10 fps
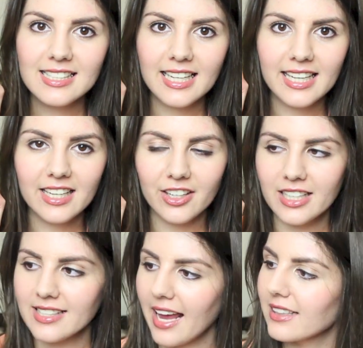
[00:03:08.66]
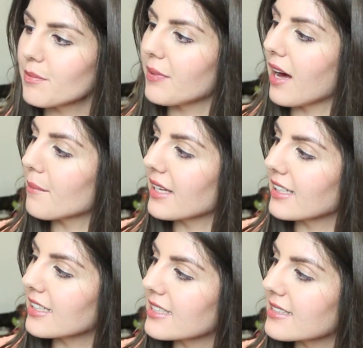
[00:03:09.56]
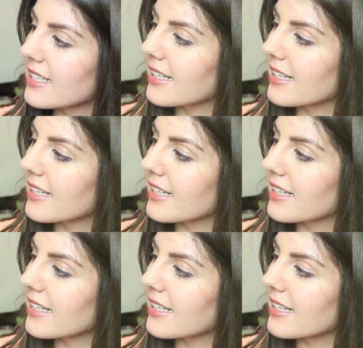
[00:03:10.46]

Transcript: see here is a lip balm, and it is the